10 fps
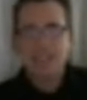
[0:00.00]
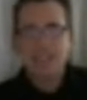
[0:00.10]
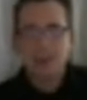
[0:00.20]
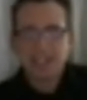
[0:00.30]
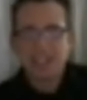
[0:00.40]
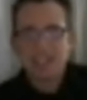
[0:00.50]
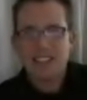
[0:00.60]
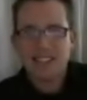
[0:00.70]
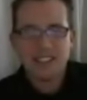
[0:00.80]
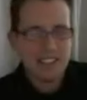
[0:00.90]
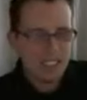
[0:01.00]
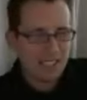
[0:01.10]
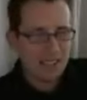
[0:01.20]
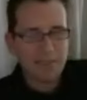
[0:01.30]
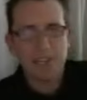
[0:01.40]
Yeah, you know,
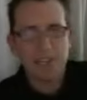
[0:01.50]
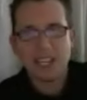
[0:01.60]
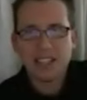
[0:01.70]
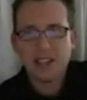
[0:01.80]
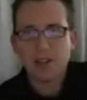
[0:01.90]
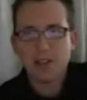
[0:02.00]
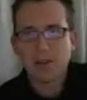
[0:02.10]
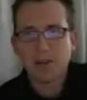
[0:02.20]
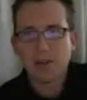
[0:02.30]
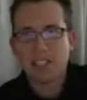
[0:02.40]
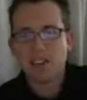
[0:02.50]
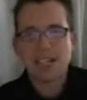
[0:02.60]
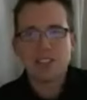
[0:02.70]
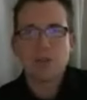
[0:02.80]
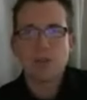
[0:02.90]
it's funny, I get those
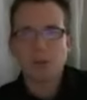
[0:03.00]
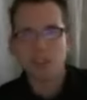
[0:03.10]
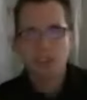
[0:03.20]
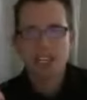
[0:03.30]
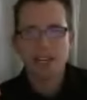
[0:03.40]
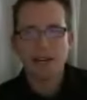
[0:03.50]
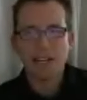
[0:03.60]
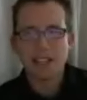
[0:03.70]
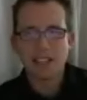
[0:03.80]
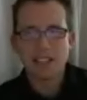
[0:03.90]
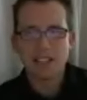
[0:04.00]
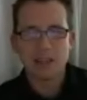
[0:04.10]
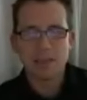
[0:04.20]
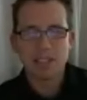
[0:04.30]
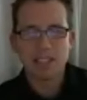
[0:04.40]
questions from high schoolers all the time. I think
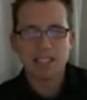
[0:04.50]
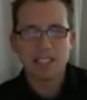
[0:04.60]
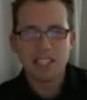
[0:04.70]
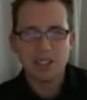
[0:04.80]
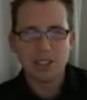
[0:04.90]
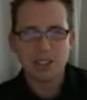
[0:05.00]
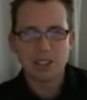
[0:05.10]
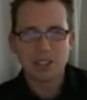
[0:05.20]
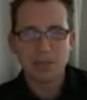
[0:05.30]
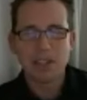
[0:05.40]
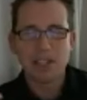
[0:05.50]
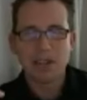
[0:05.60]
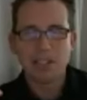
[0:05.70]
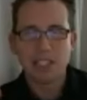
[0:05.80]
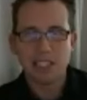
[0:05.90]
this is something that teachers,
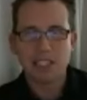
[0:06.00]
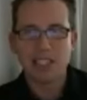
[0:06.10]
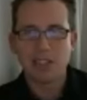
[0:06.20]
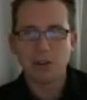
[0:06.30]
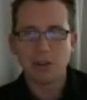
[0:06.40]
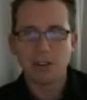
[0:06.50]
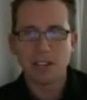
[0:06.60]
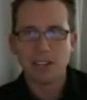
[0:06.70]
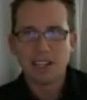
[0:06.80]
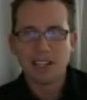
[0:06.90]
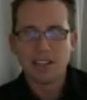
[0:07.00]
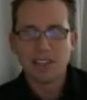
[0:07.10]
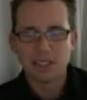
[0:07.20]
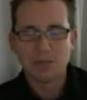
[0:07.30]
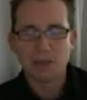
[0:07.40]
when they go to teaching school,
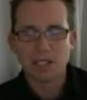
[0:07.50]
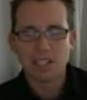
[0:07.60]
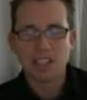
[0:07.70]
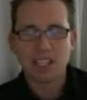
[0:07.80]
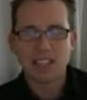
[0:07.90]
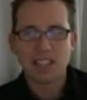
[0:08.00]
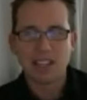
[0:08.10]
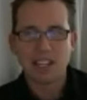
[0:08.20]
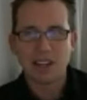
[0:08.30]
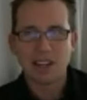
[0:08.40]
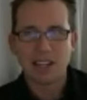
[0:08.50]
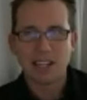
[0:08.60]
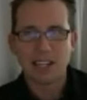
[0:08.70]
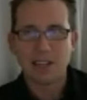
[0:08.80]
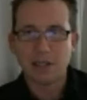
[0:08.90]
this is one of the things that they learn,
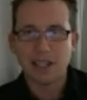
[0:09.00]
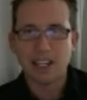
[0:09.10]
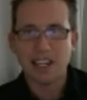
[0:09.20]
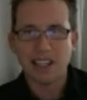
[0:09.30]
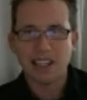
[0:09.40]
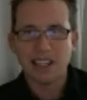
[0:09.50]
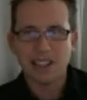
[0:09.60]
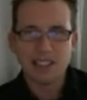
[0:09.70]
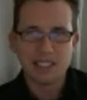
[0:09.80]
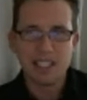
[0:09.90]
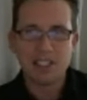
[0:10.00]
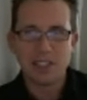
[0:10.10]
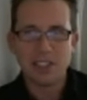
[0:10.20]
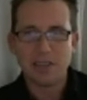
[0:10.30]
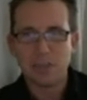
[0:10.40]
like, okay,
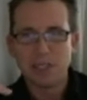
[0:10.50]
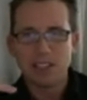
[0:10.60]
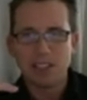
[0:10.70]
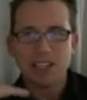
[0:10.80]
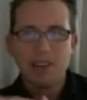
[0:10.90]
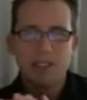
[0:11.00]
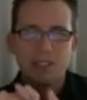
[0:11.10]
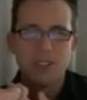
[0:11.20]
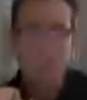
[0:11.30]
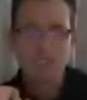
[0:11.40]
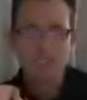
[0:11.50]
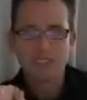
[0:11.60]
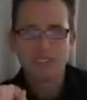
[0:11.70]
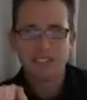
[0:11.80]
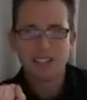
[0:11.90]
teacher, be sure to give your
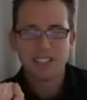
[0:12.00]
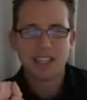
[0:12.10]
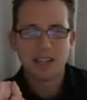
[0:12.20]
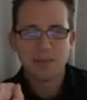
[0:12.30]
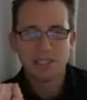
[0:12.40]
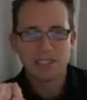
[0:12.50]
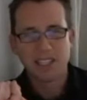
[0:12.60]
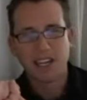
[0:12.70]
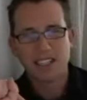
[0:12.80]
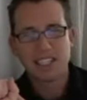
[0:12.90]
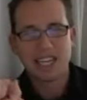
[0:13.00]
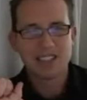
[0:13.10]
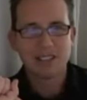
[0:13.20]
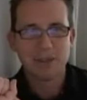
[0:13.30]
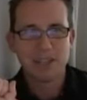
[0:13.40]
students an assignment to
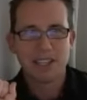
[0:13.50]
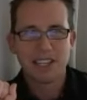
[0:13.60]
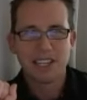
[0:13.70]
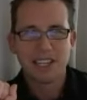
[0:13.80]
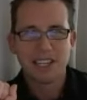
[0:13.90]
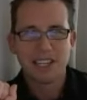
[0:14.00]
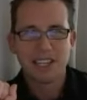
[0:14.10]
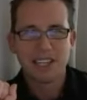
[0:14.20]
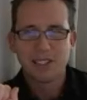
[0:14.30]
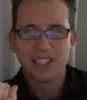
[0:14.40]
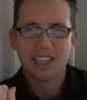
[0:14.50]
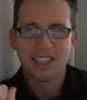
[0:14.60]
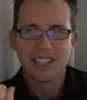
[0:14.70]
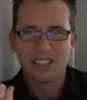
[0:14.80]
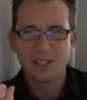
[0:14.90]
contact someone on the internet
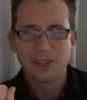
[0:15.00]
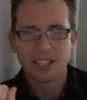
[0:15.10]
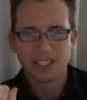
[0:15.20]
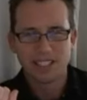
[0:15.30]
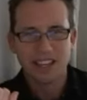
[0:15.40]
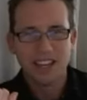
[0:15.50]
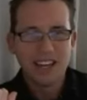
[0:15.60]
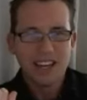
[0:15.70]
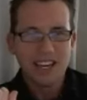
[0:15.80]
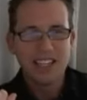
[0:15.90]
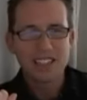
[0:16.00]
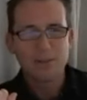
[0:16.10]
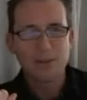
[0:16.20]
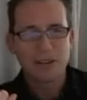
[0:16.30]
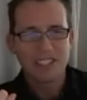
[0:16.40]
that they think is interesting
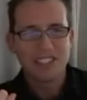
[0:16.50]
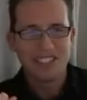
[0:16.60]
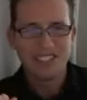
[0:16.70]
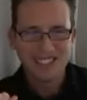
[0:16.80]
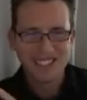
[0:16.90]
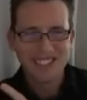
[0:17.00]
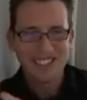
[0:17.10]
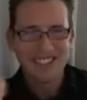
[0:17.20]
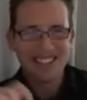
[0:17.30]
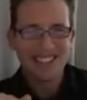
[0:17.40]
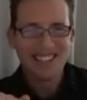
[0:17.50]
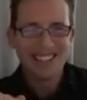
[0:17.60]
and ask them questions.